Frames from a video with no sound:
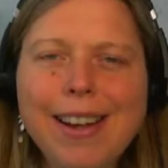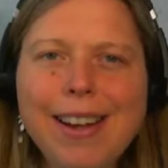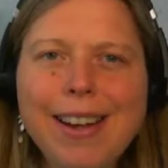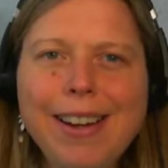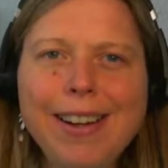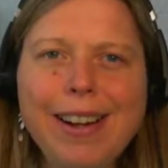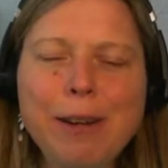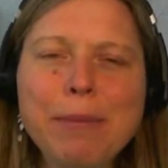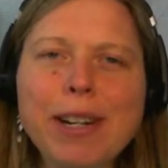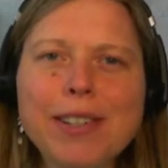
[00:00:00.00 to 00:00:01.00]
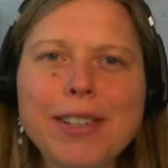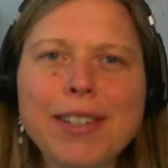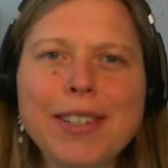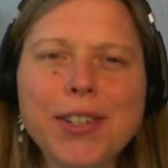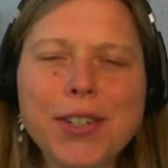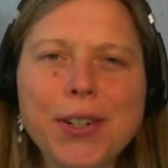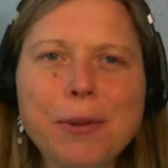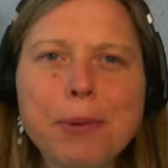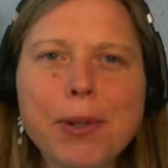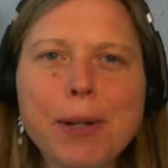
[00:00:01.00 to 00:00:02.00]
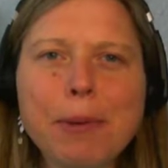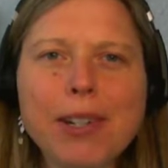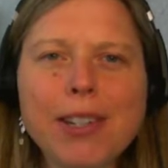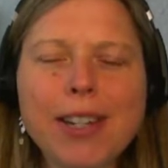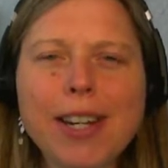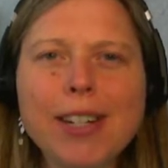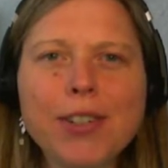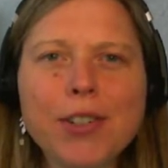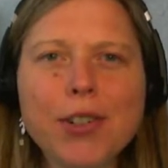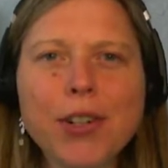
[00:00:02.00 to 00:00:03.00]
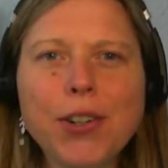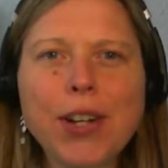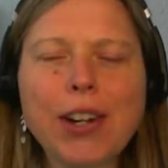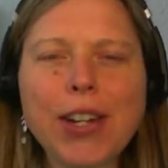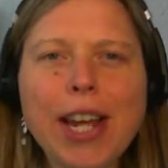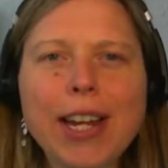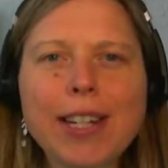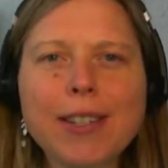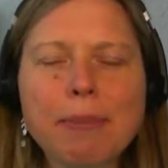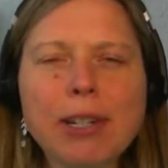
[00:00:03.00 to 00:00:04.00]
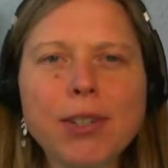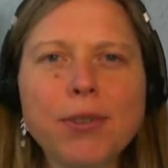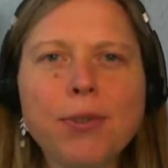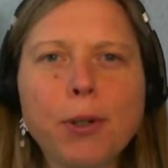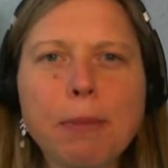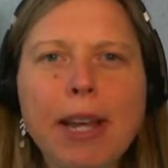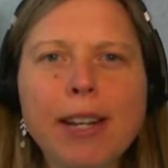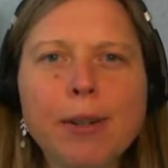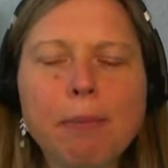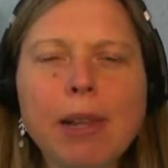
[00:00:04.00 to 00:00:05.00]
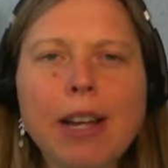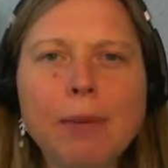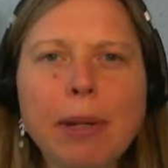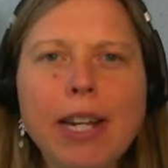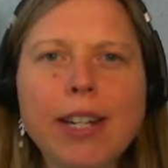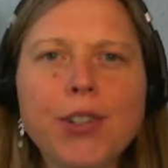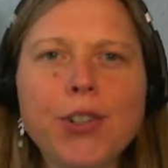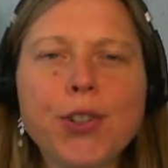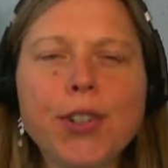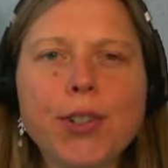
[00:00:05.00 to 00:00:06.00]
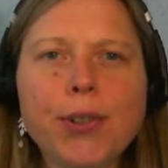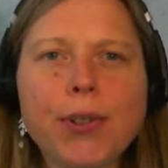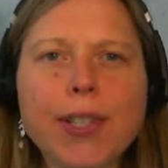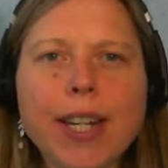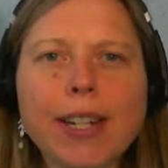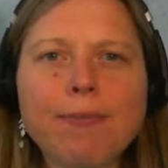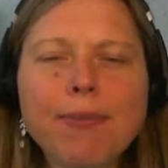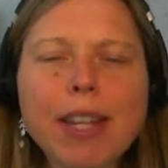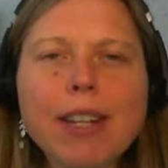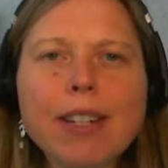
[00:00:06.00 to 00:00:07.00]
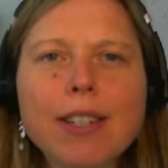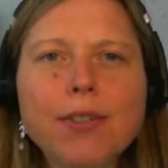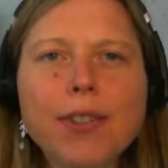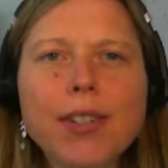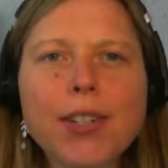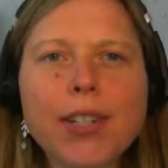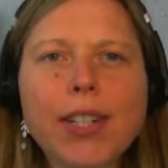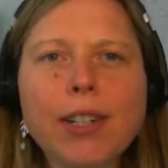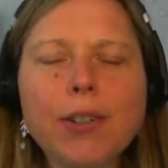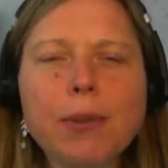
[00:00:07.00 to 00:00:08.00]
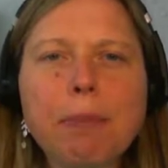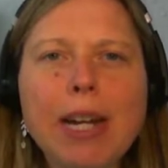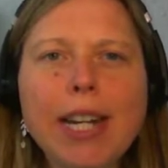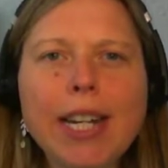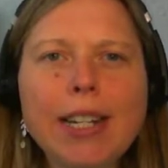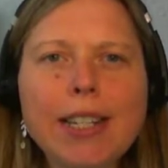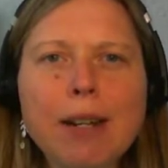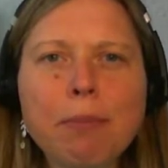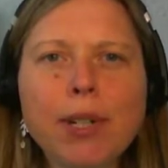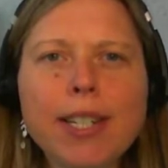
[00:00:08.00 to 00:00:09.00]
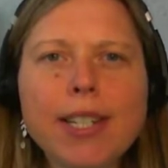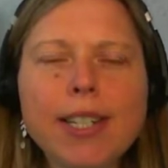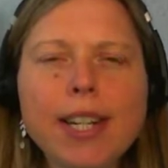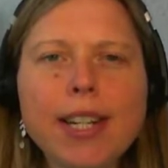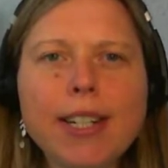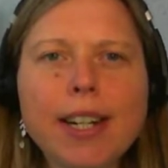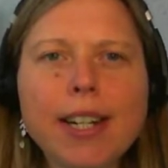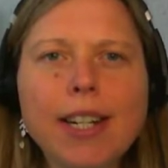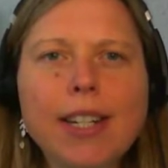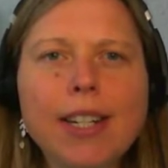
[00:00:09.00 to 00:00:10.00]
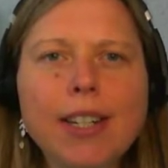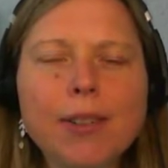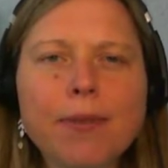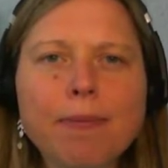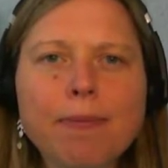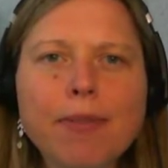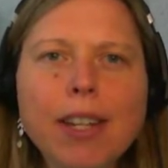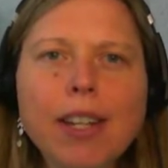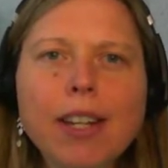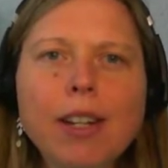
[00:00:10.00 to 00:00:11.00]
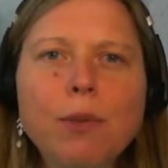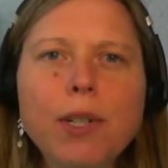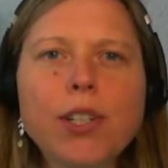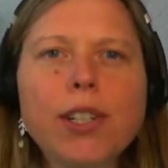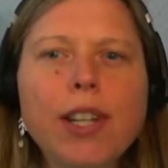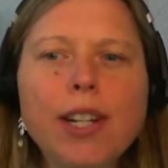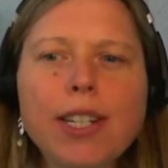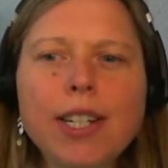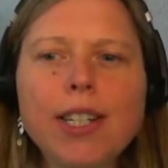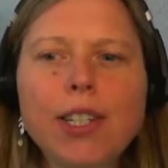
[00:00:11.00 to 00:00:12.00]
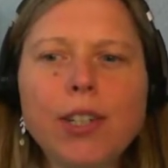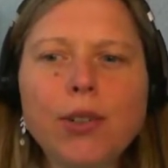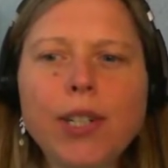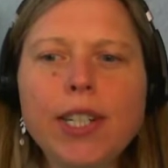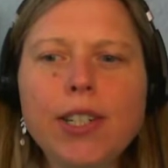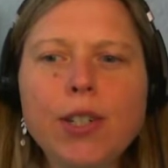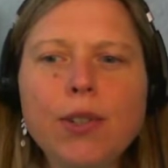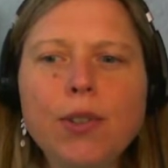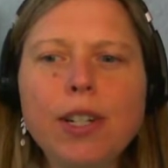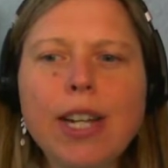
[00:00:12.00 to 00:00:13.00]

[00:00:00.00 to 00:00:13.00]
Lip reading: Hi, I'm Dr. Lisa Giacomo and I'm here today to show you how to add a special formatted blog page to your Google site. So first you're going to go to my.boisestate.edu. And once you're logged in, you're going to